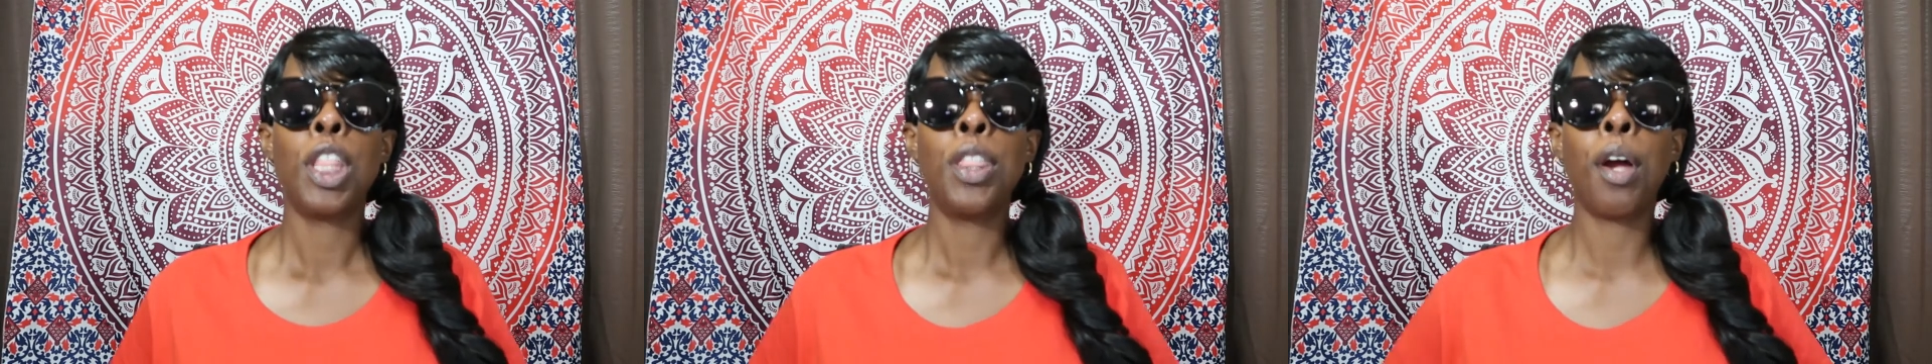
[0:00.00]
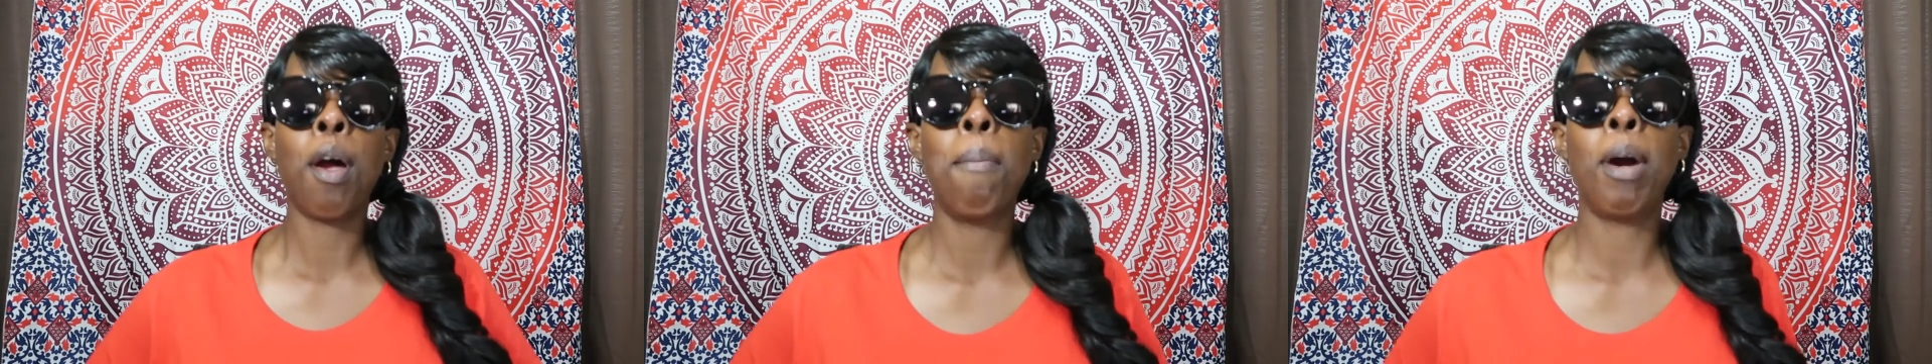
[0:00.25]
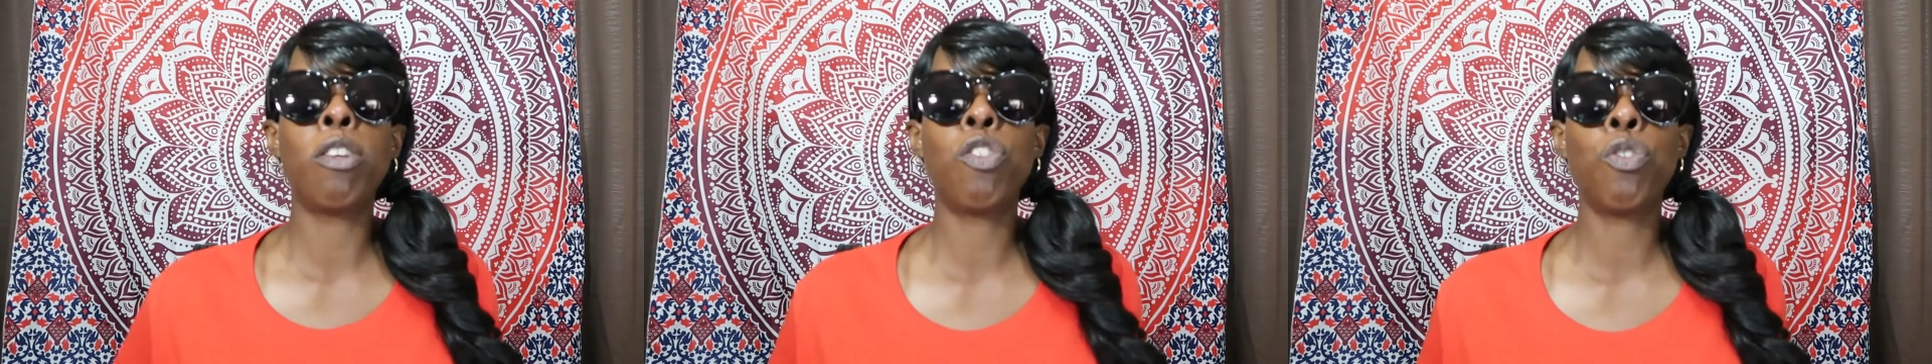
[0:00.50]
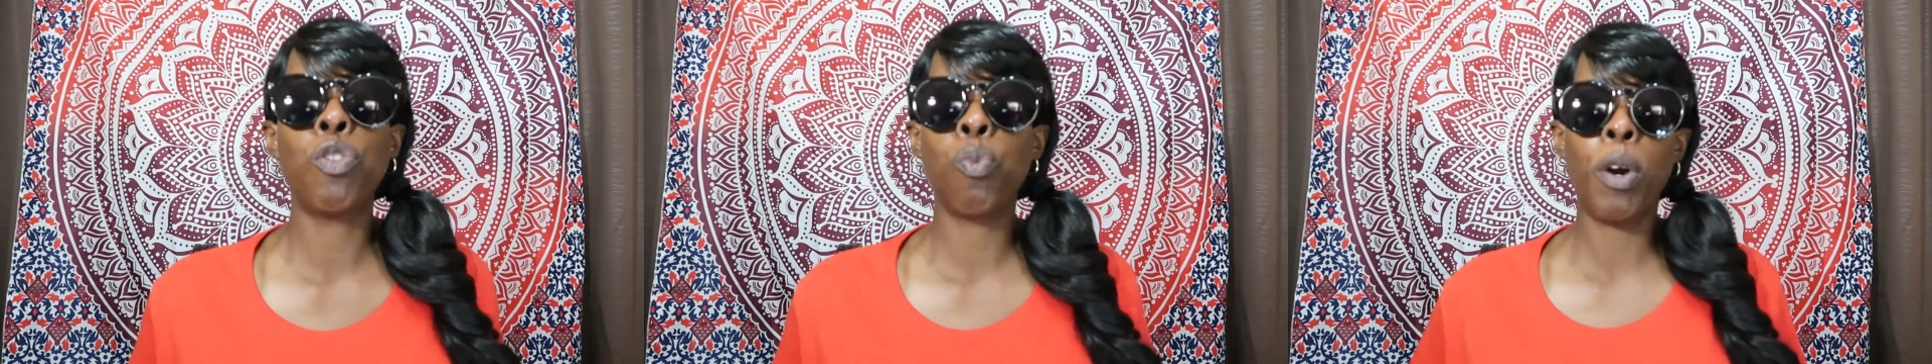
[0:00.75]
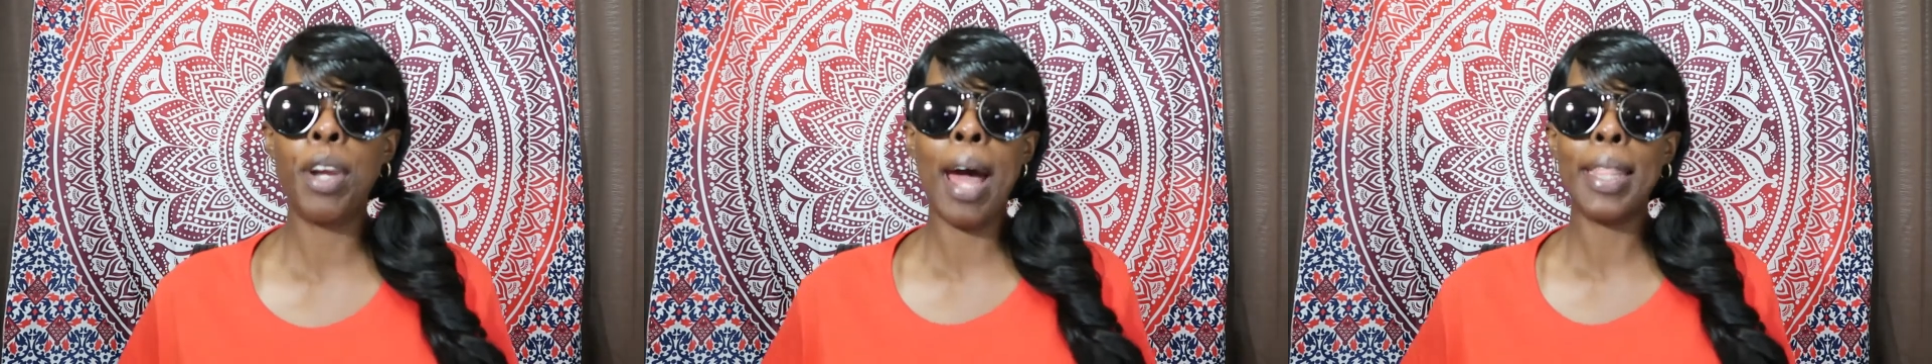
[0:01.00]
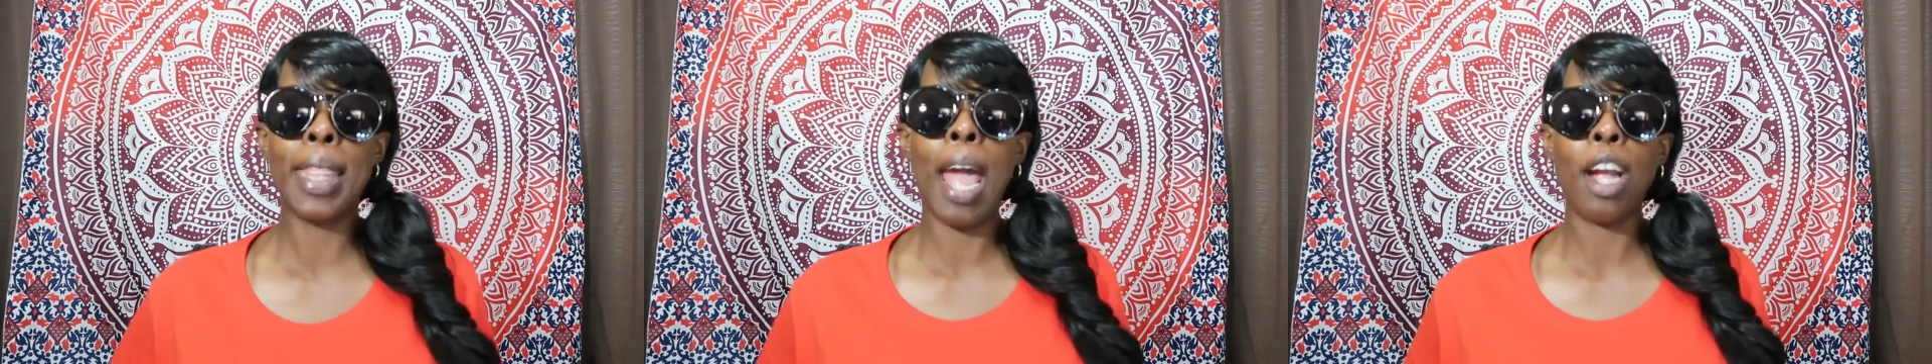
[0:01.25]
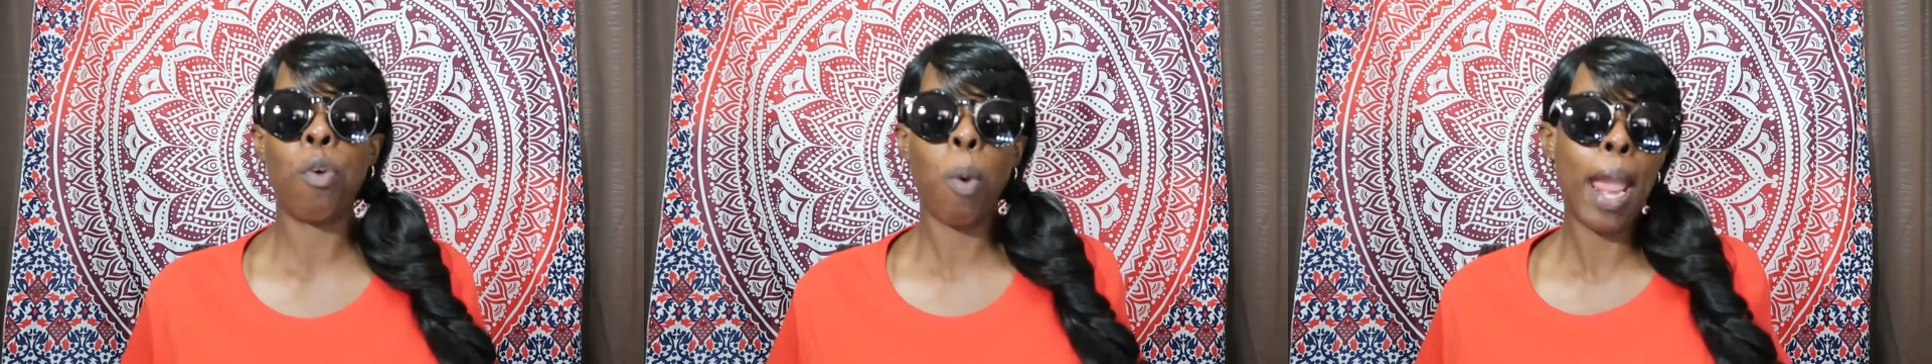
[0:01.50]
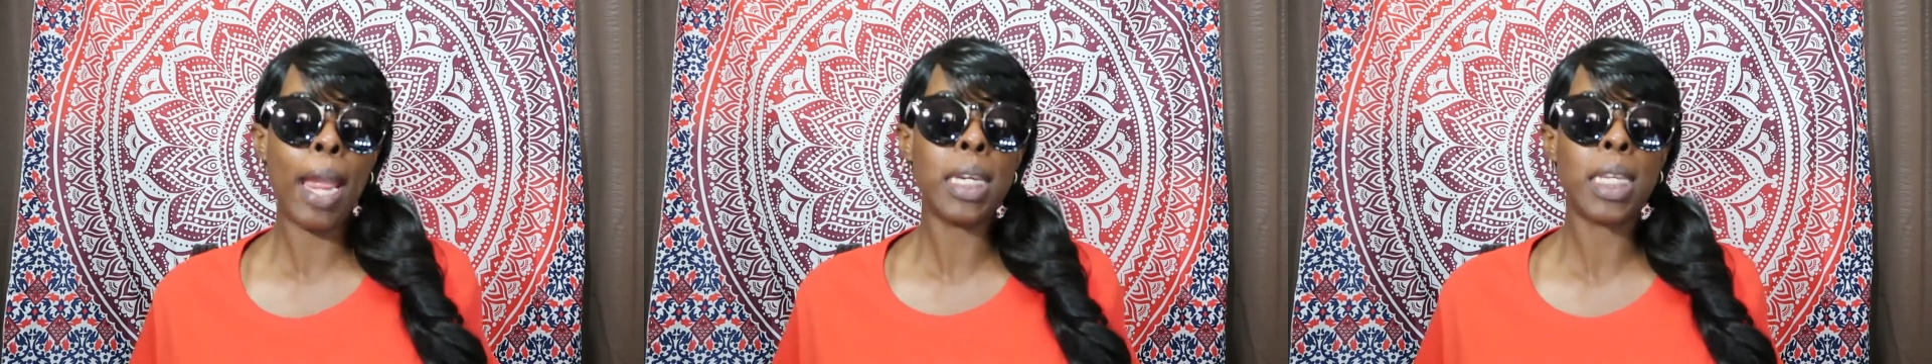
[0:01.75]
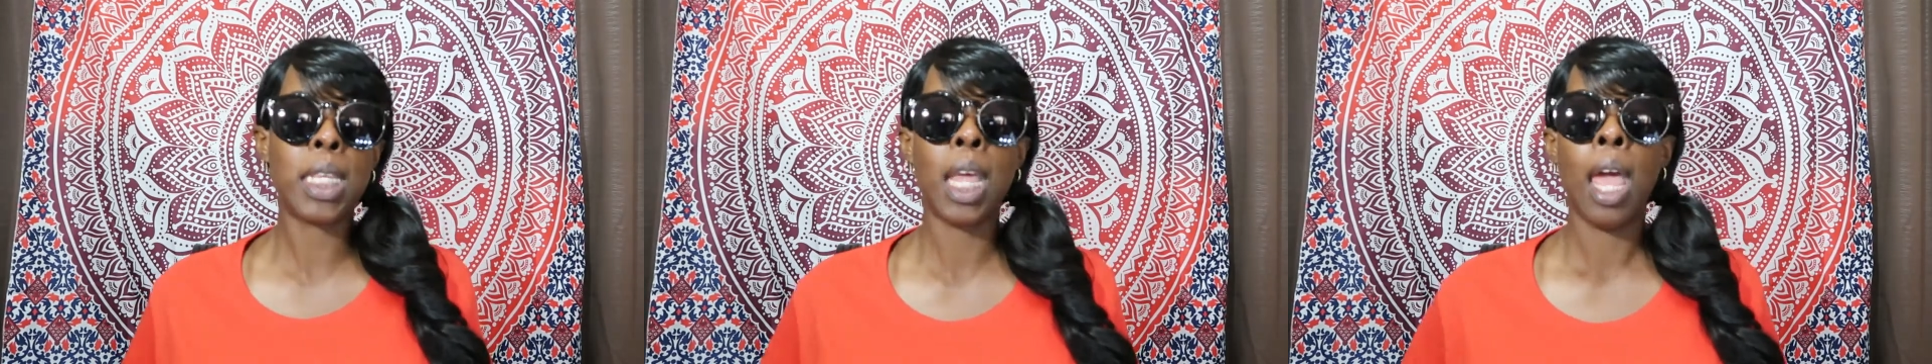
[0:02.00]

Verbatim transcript: The commercials were not that great.